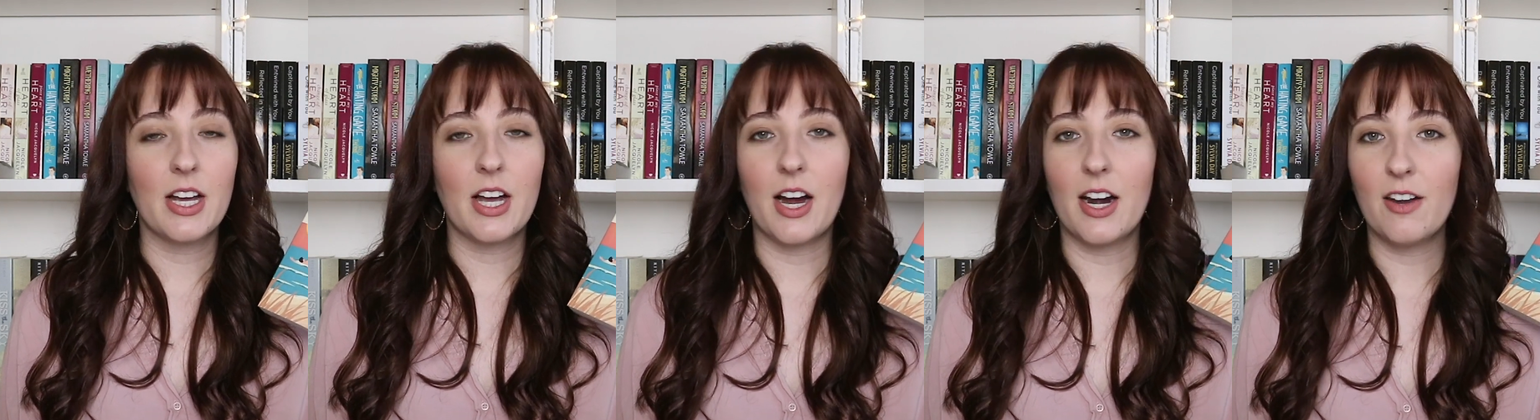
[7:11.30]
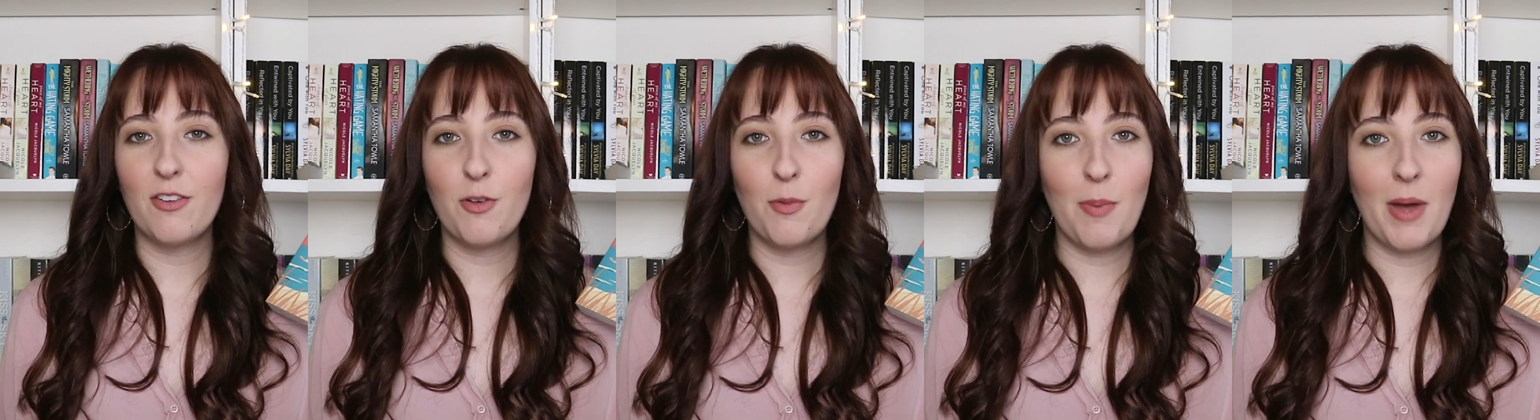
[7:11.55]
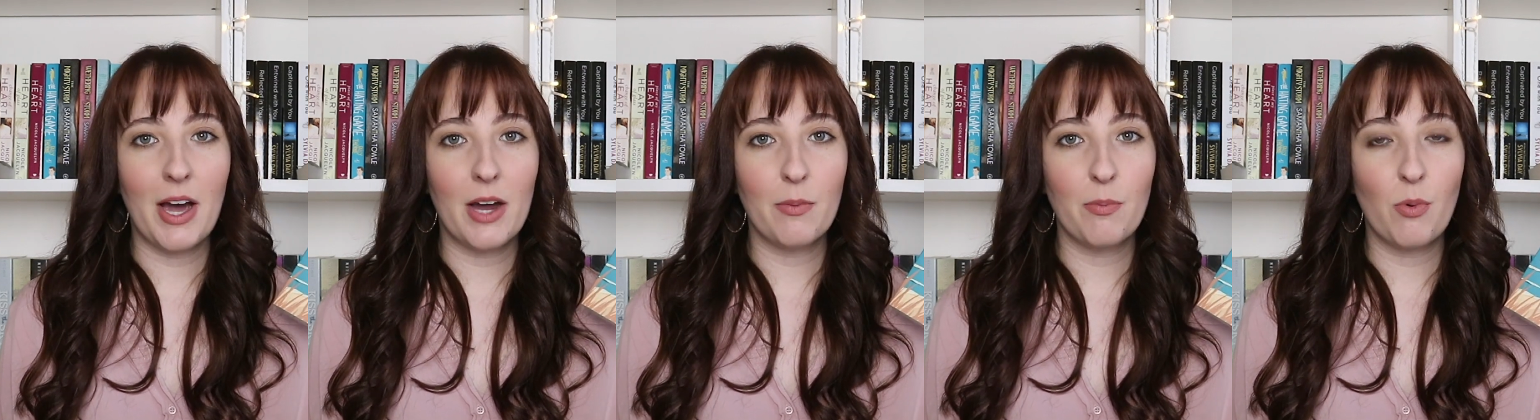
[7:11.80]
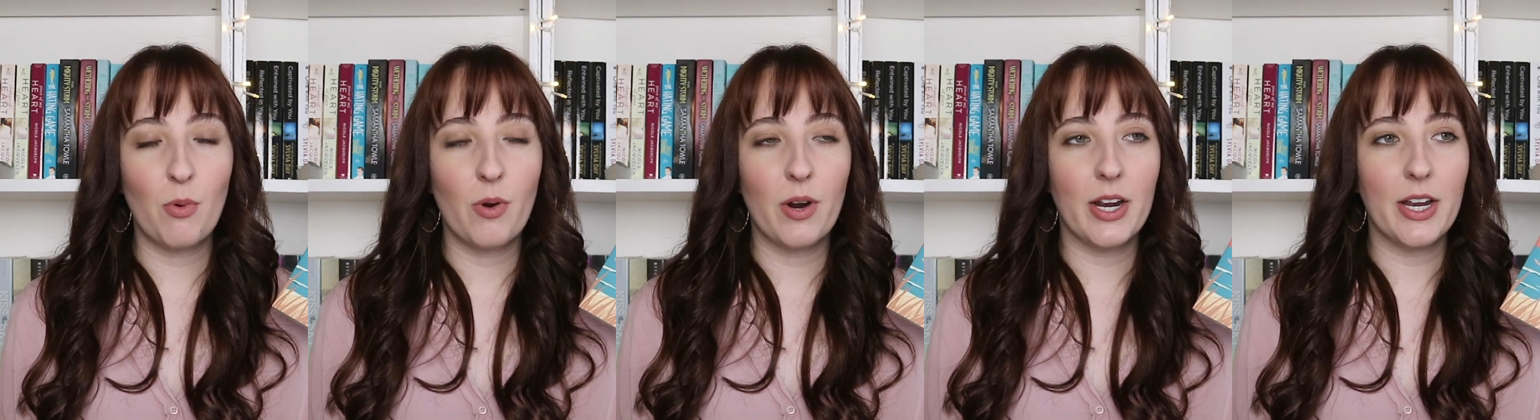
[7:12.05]
kind of a bad
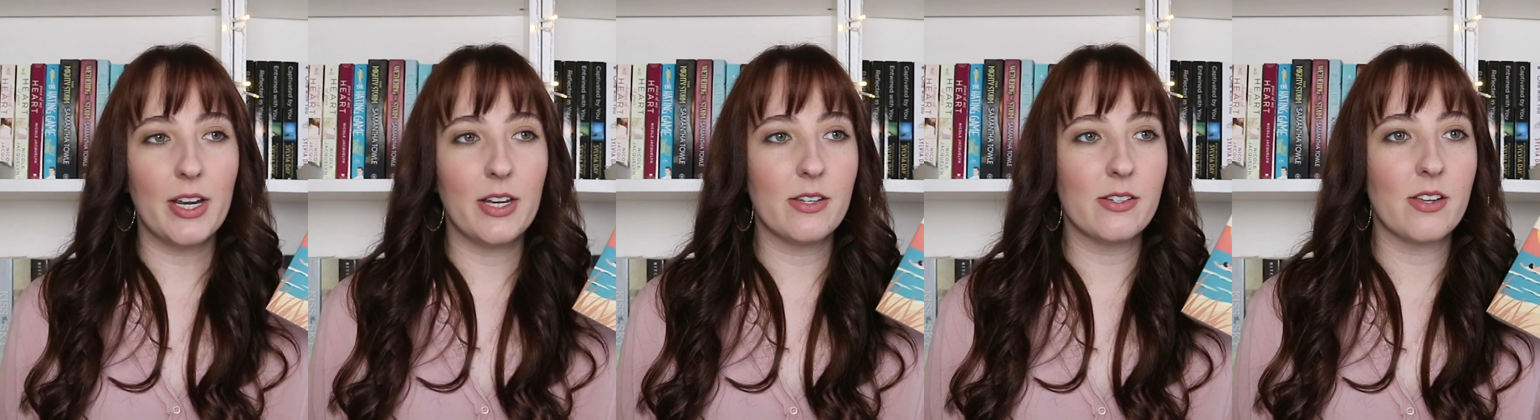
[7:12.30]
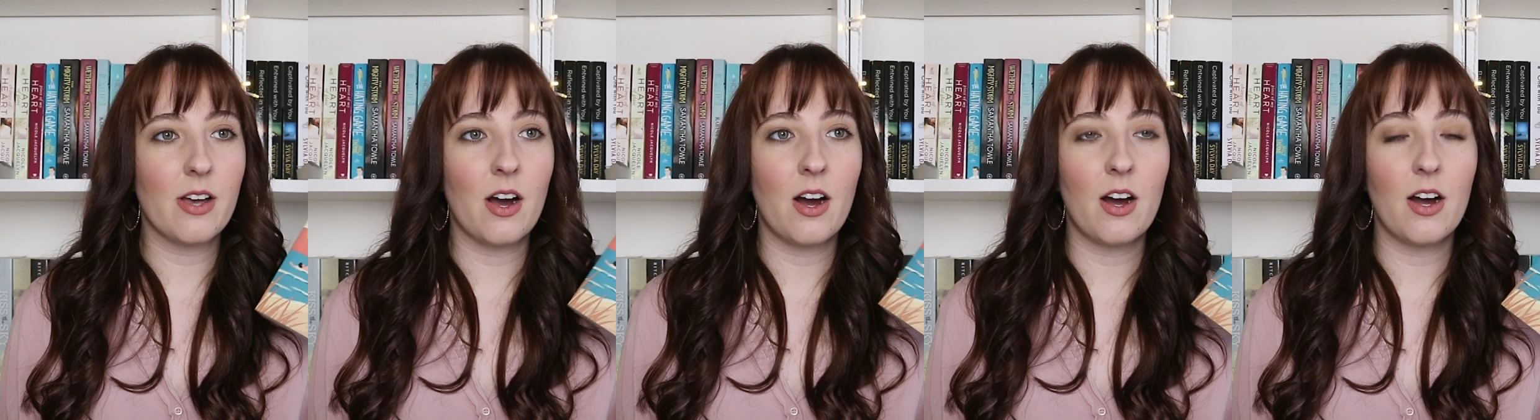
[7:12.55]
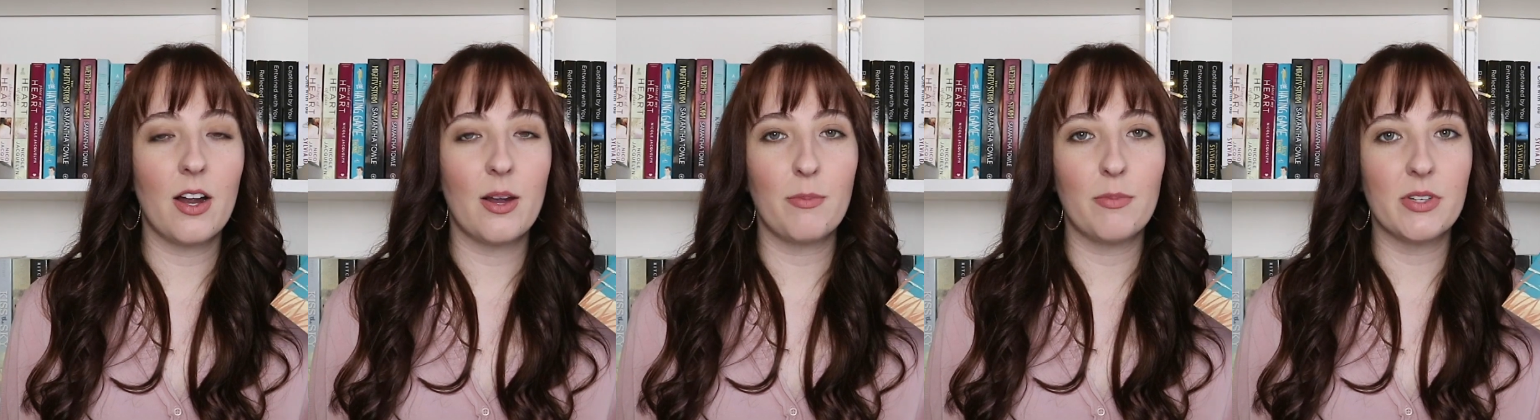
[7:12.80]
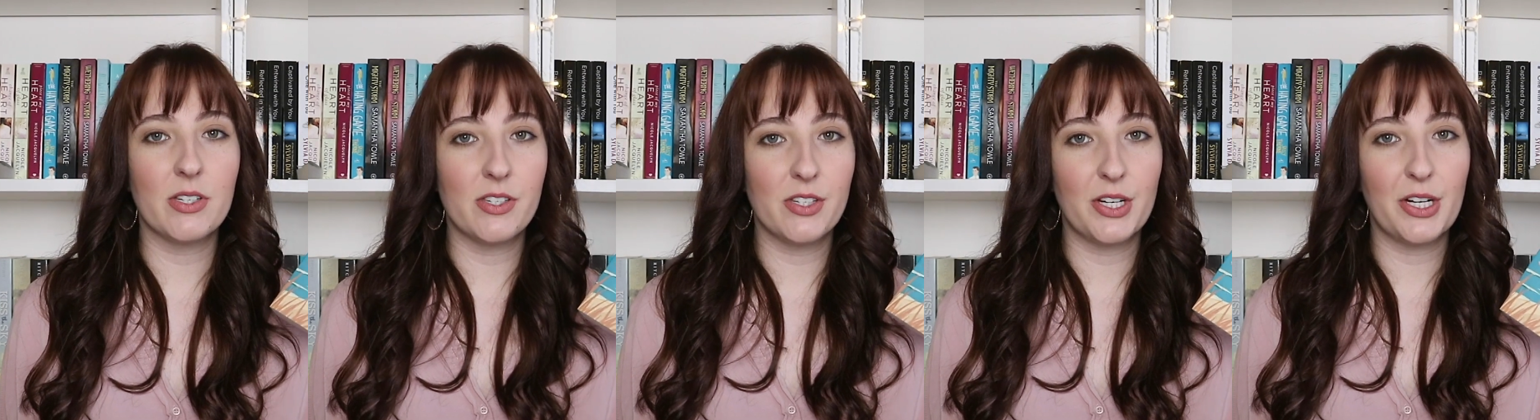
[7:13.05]
boy. He's hot and
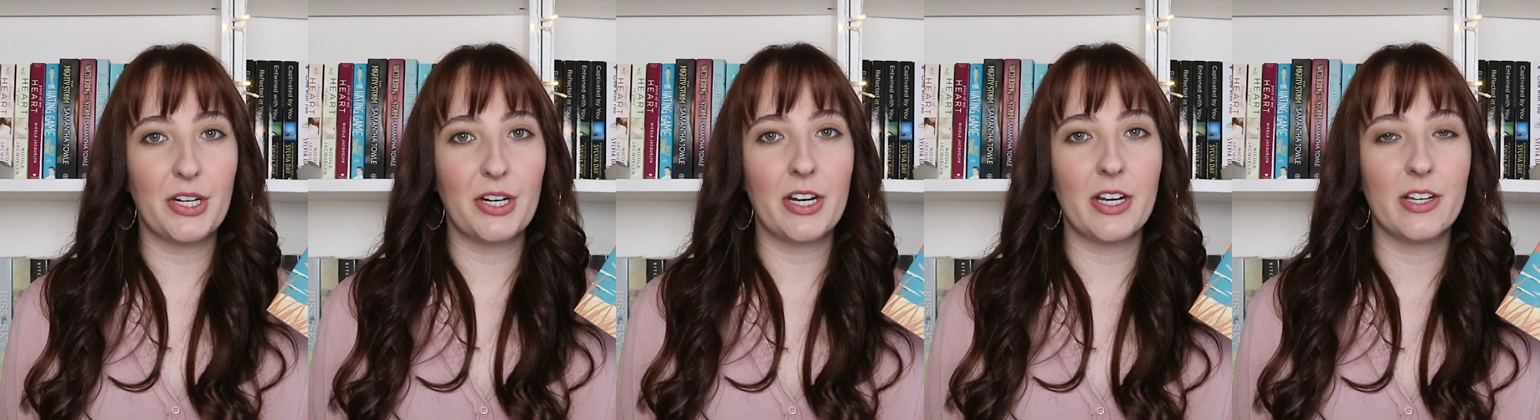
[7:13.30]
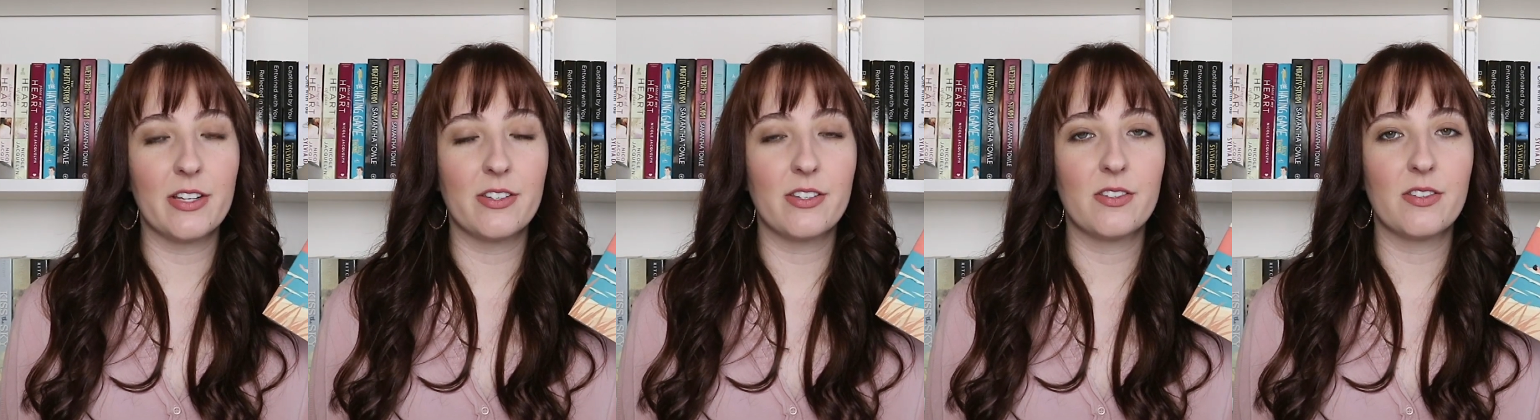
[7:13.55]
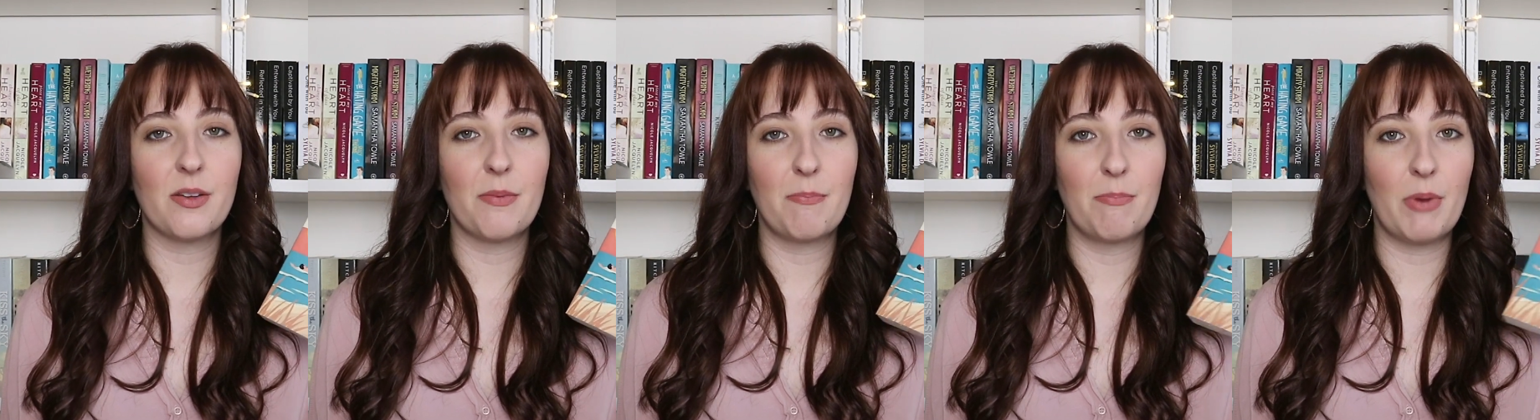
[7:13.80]
mysterious,